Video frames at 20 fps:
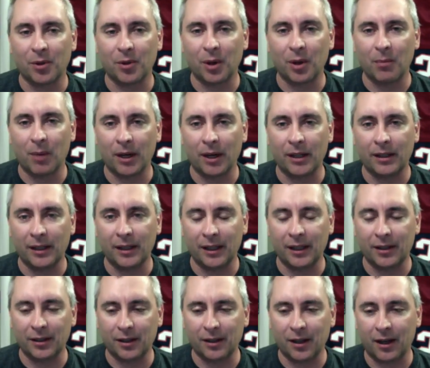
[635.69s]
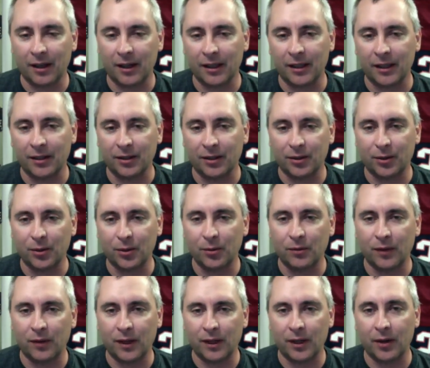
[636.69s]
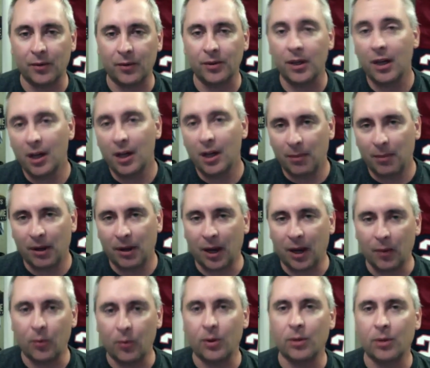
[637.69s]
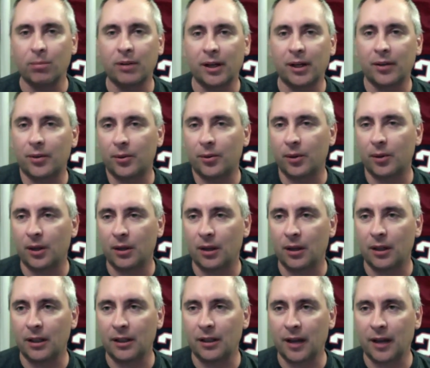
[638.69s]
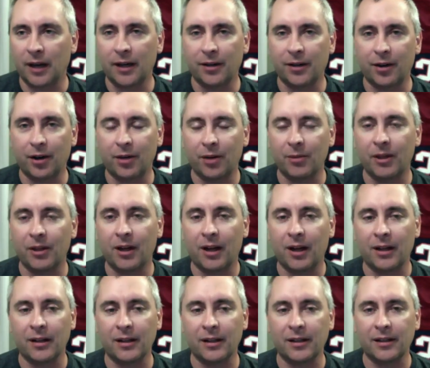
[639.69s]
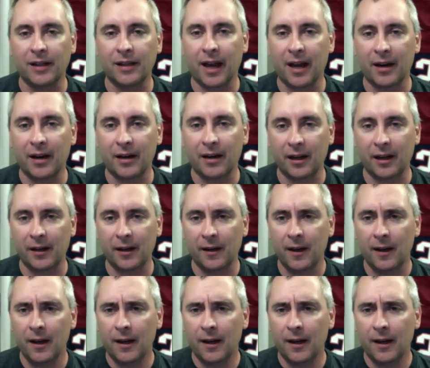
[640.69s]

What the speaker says: So I might need to cut it into 2 videos, but I will play through an entire tournament on Saturday.